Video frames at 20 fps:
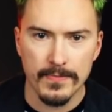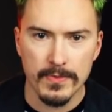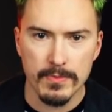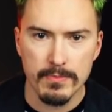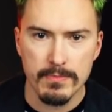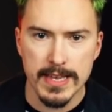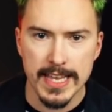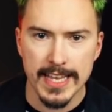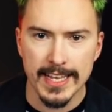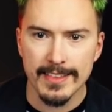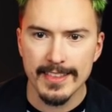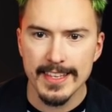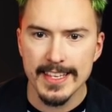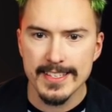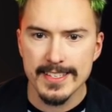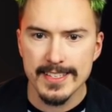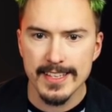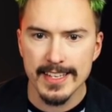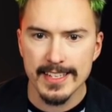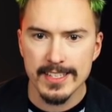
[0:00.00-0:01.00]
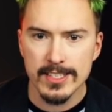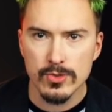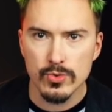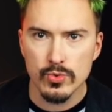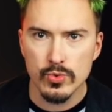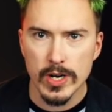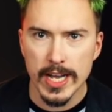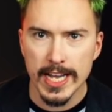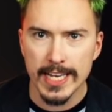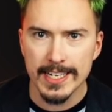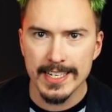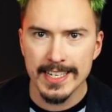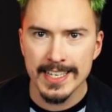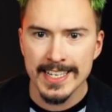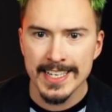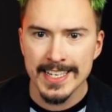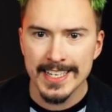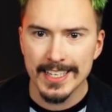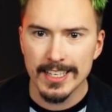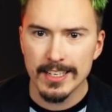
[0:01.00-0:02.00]
make these things red,
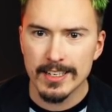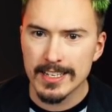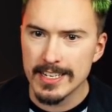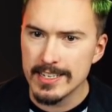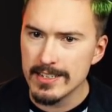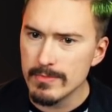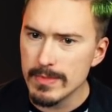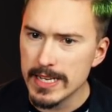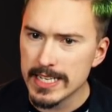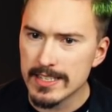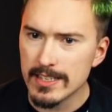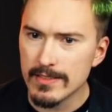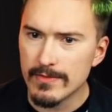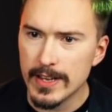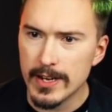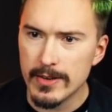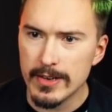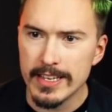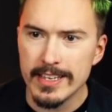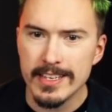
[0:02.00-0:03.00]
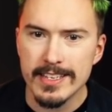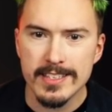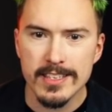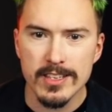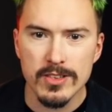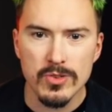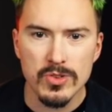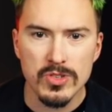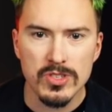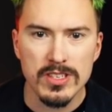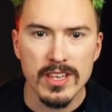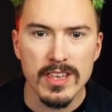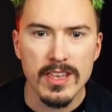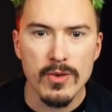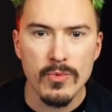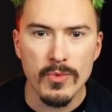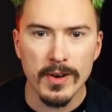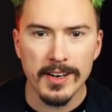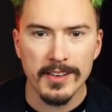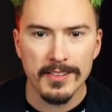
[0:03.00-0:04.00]
it kind of makes it very easy to
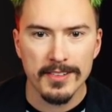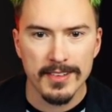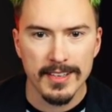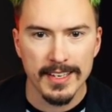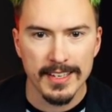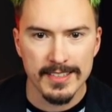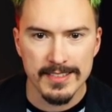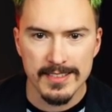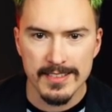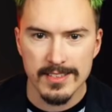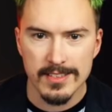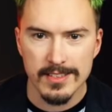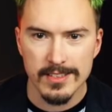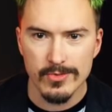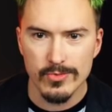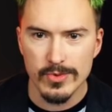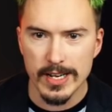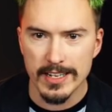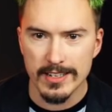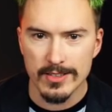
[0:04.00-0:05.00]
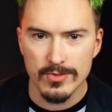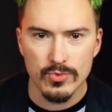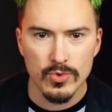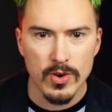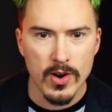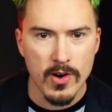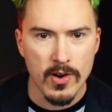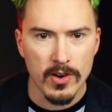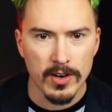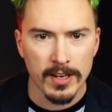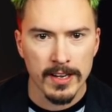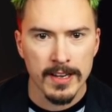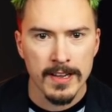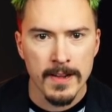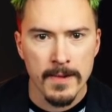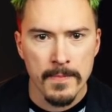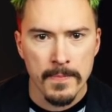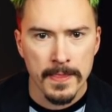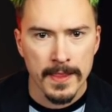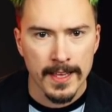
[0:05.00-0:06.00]
see where things went wrong.
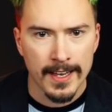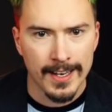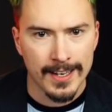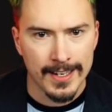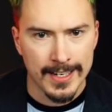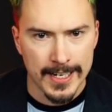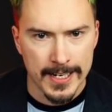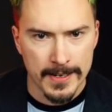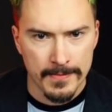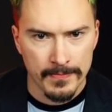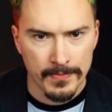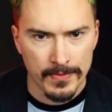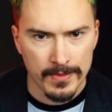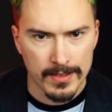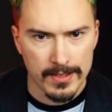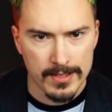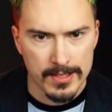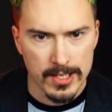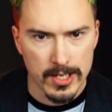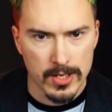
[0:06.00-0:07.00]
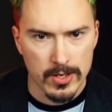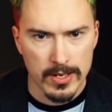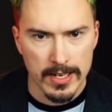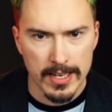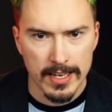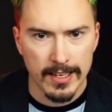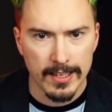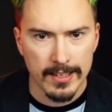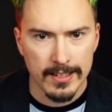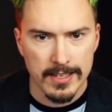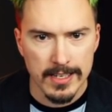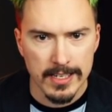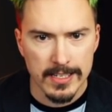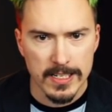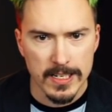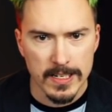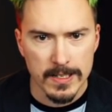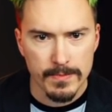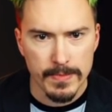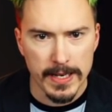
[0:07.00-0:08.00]
So it
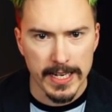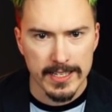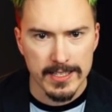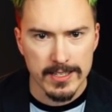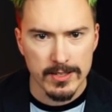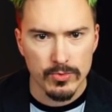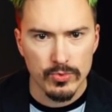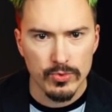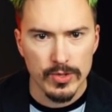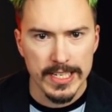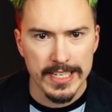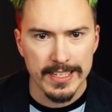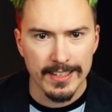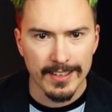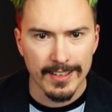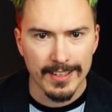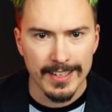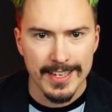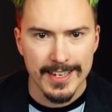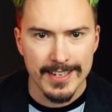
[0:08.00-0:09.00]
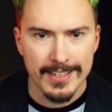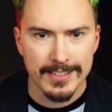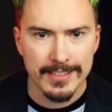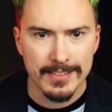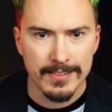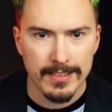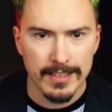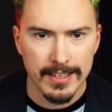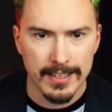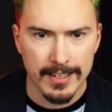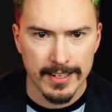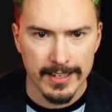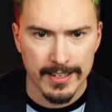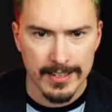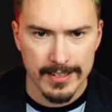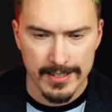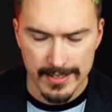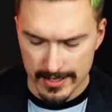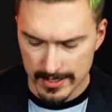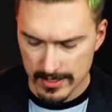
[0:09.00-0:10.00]
expects a real here.
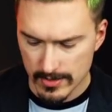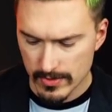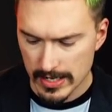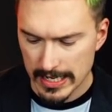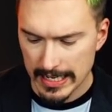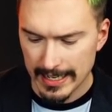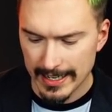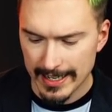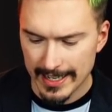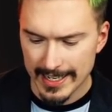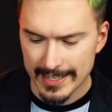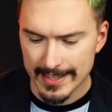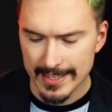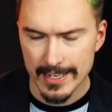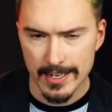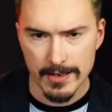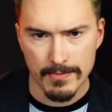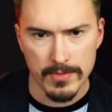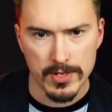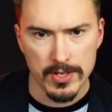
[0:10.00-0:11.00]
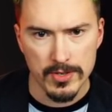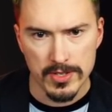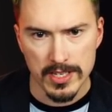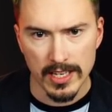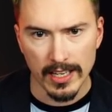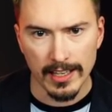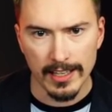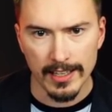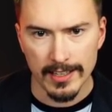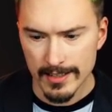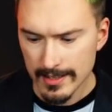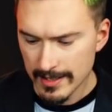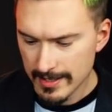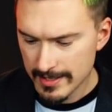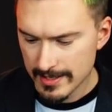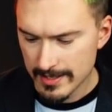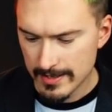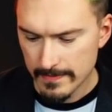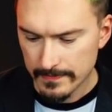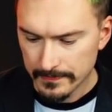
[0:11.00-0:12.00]
It doesn't really like that I'm using
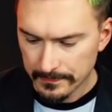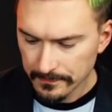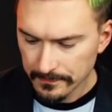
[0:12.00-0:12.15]
ints.